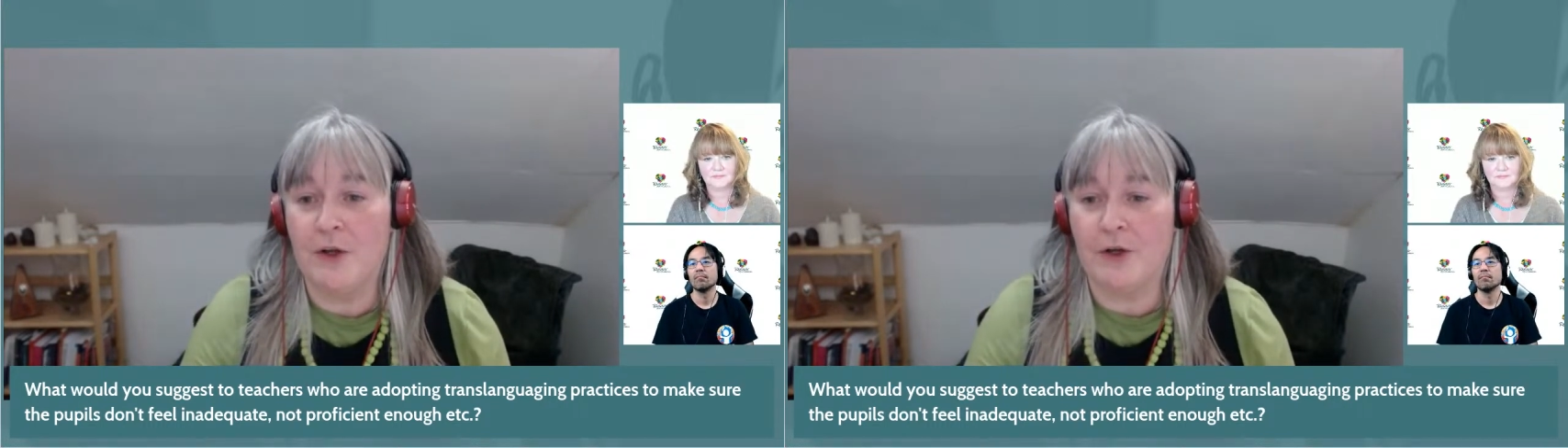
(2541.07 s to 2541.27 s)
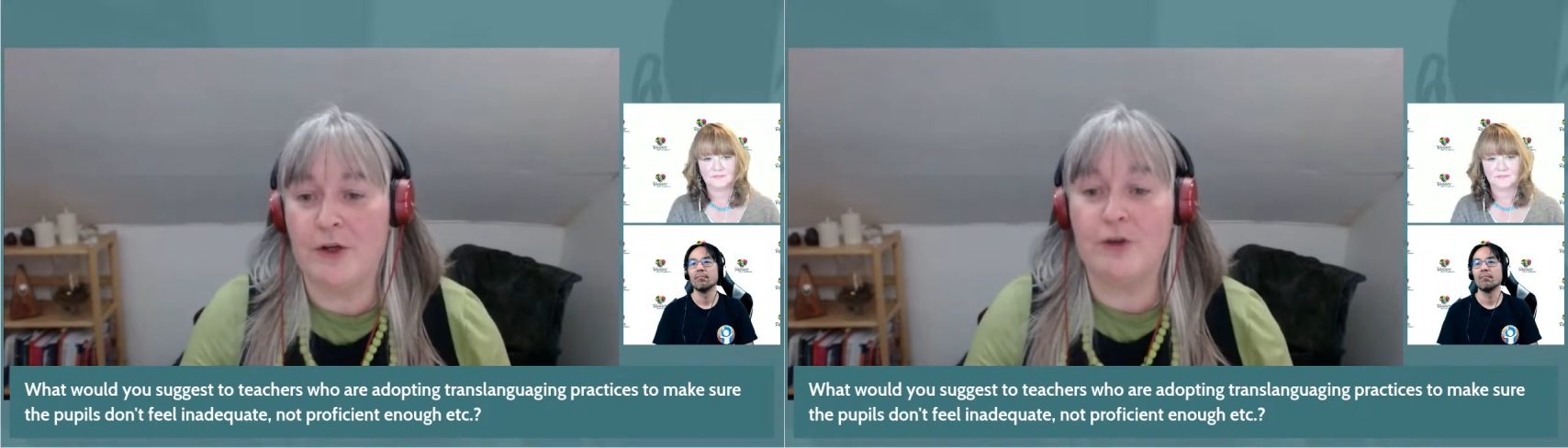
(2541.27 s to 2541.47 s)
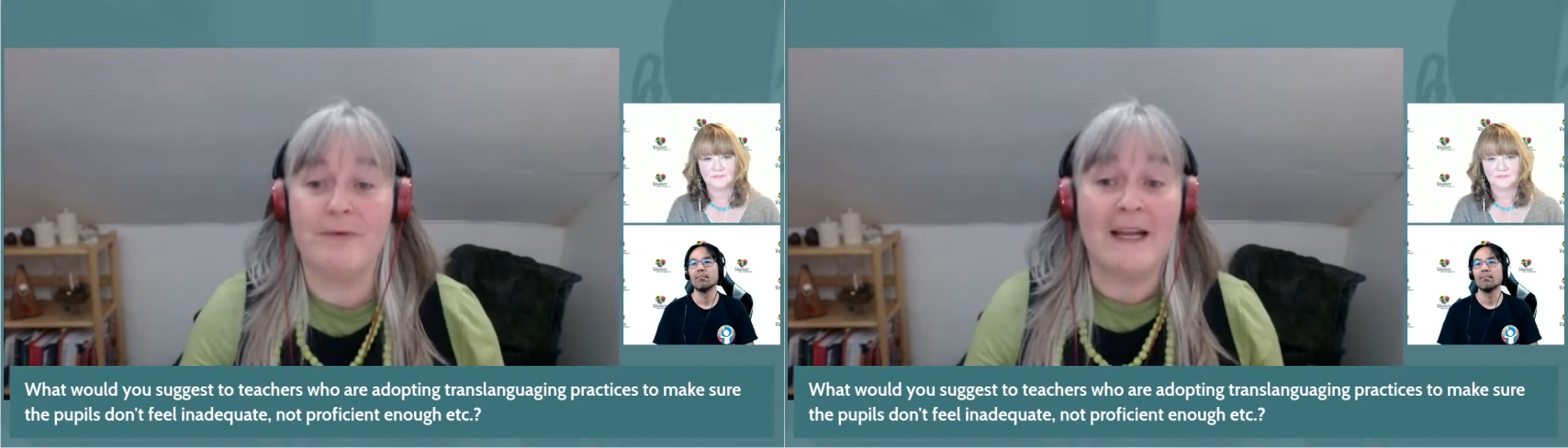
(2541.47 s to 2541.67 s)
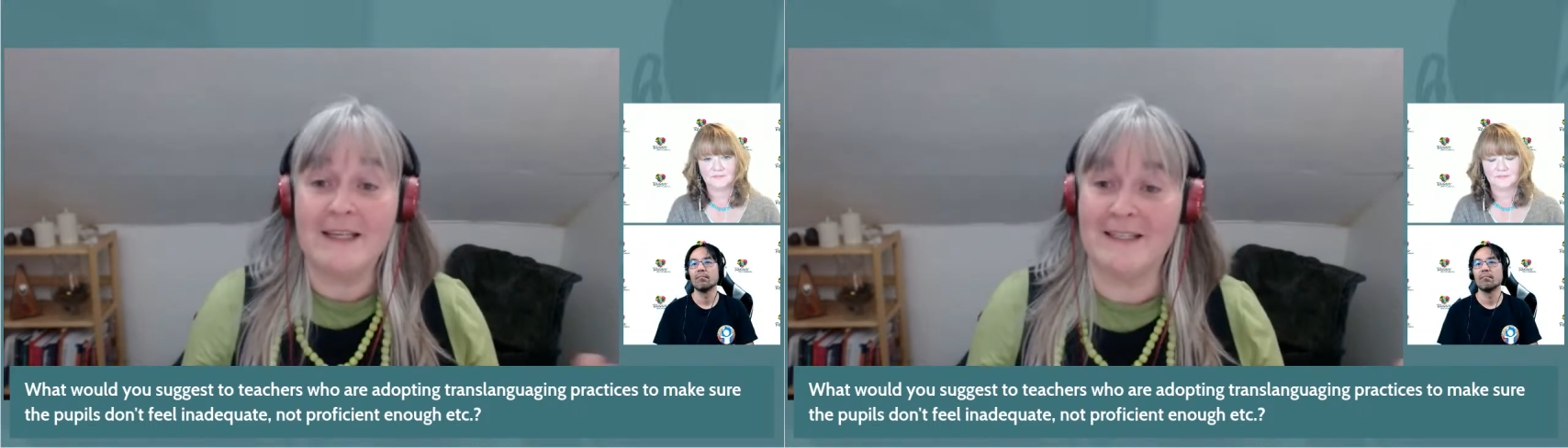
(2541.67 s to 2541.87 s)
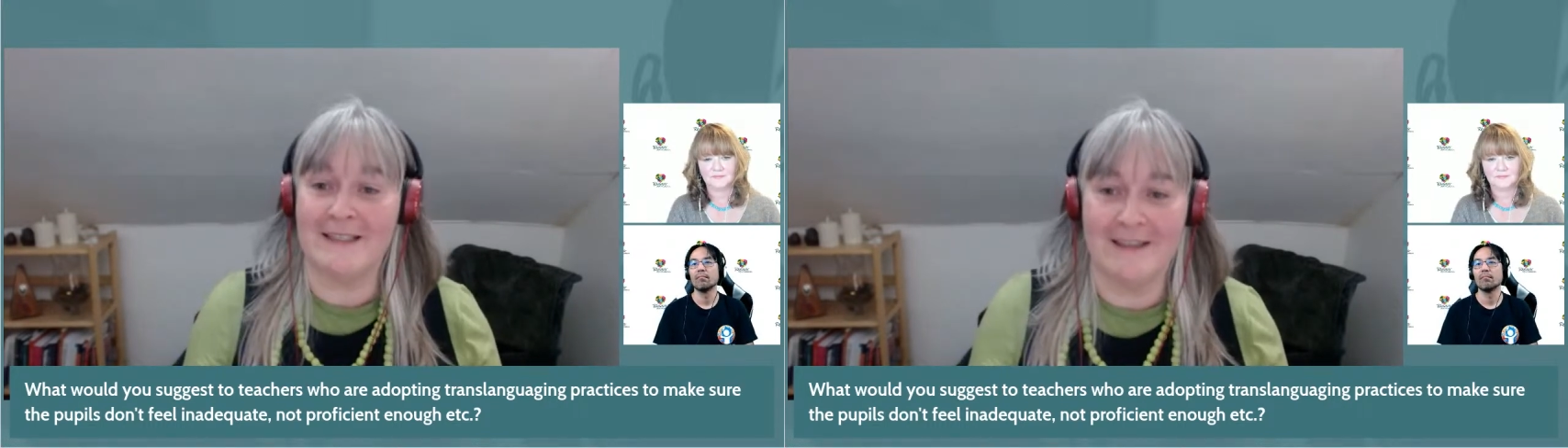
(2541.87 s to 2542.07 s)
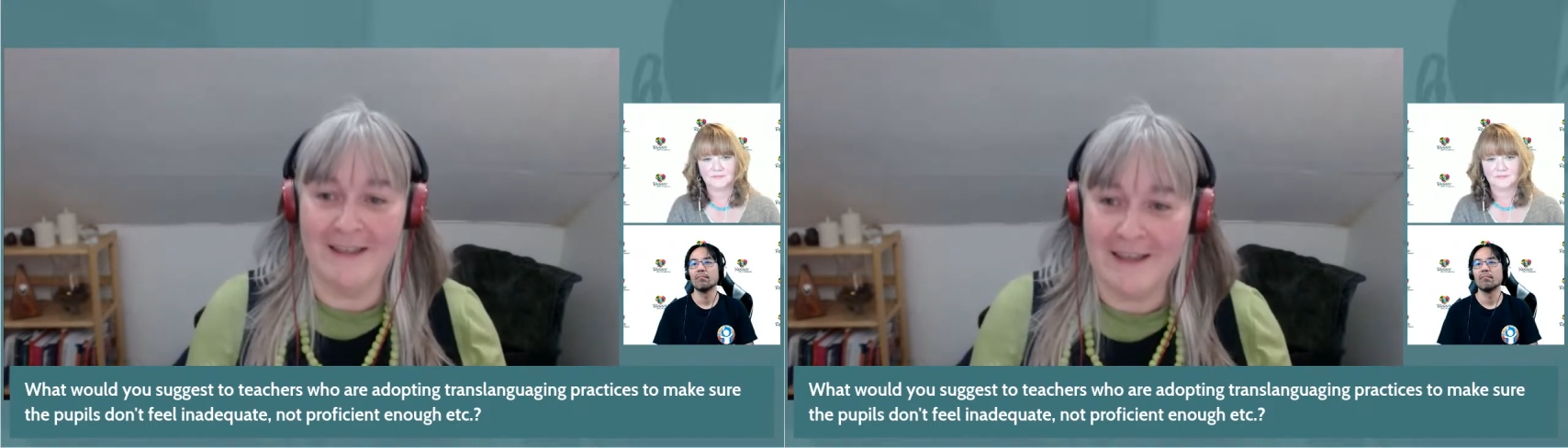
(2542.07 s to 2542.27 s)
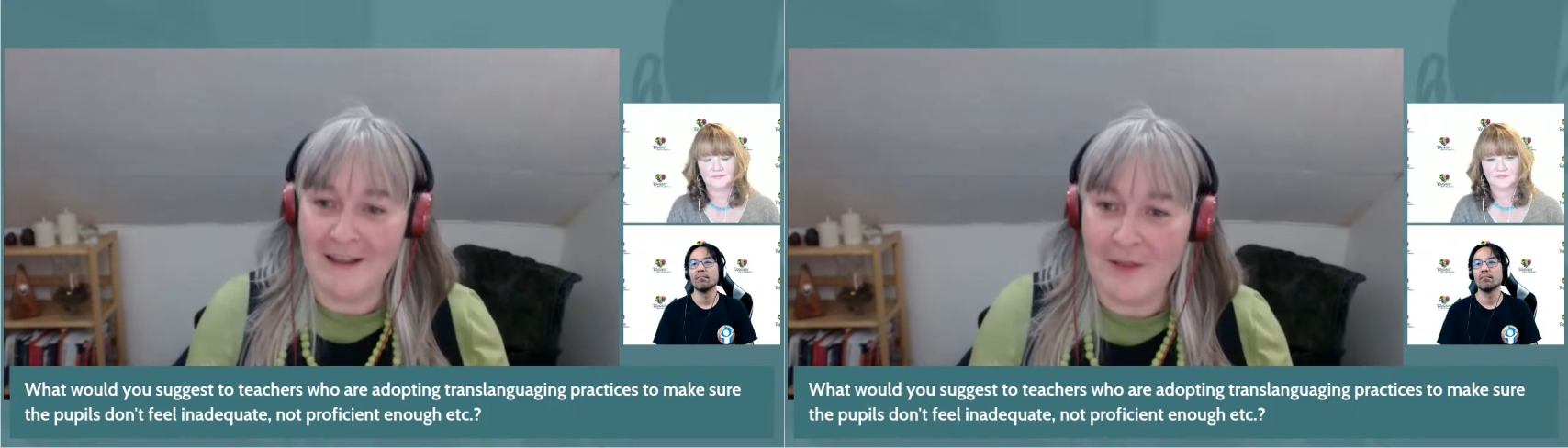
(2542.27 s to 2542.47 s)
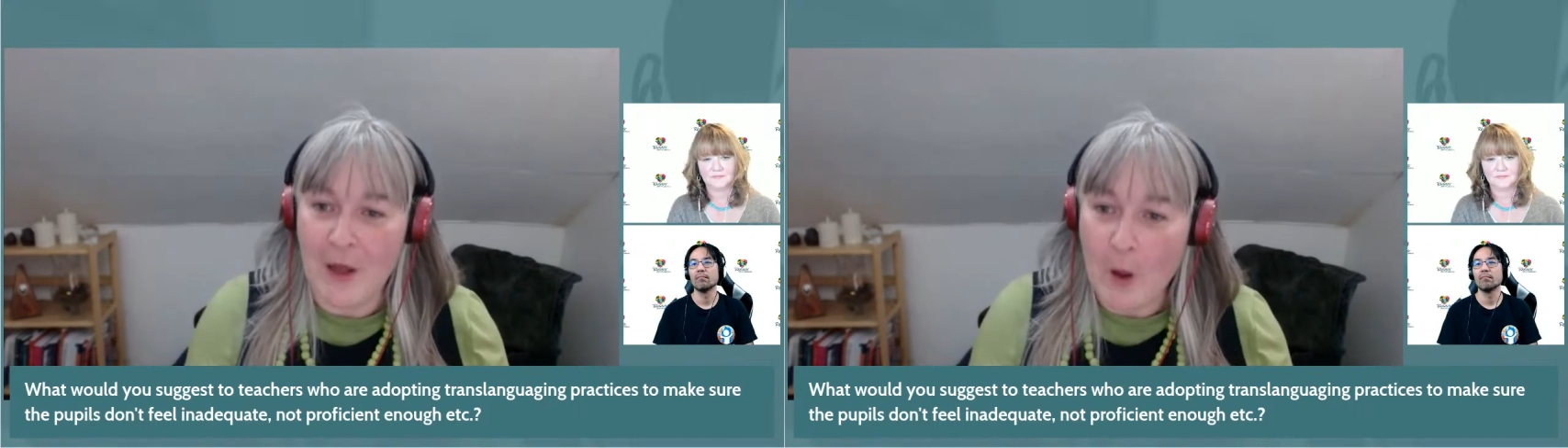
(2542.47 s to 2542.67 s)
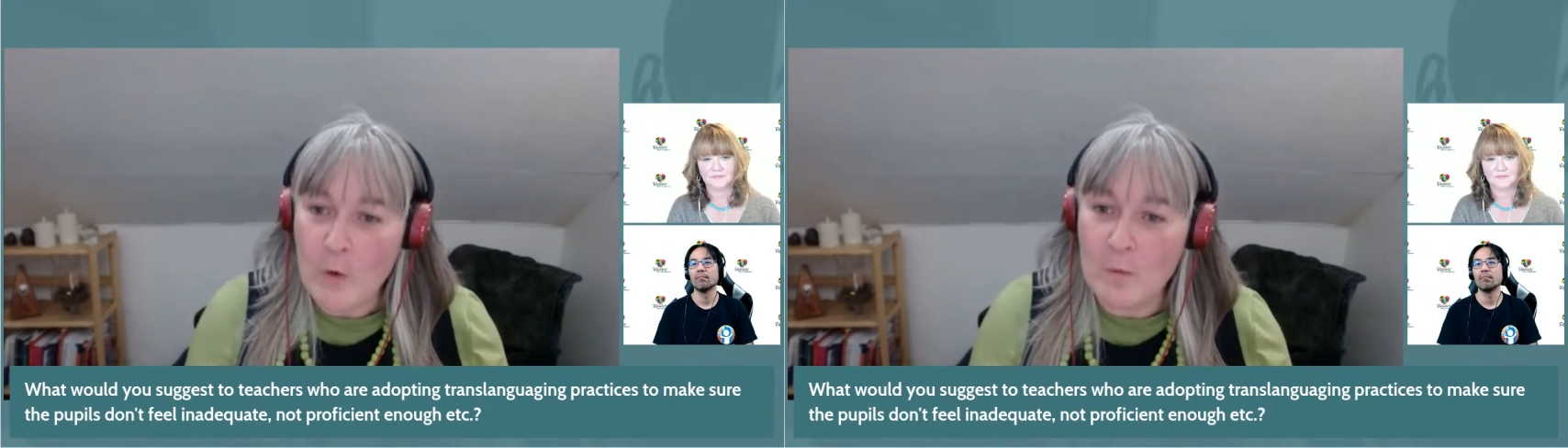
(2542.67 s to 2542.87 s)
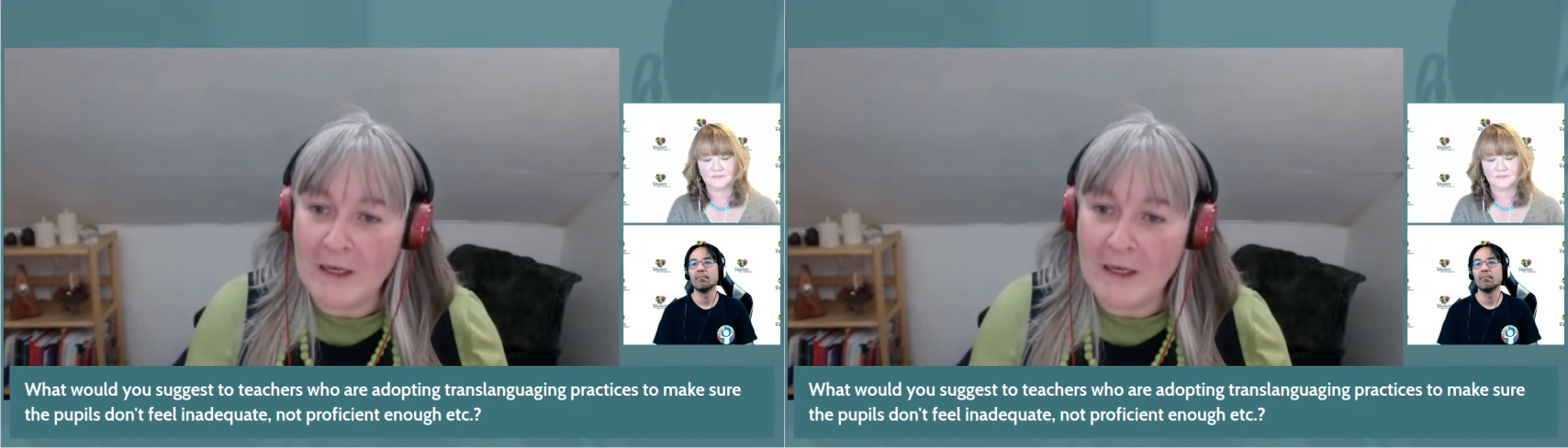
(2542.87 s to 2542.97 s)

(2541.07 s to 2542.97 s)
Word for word: correct the home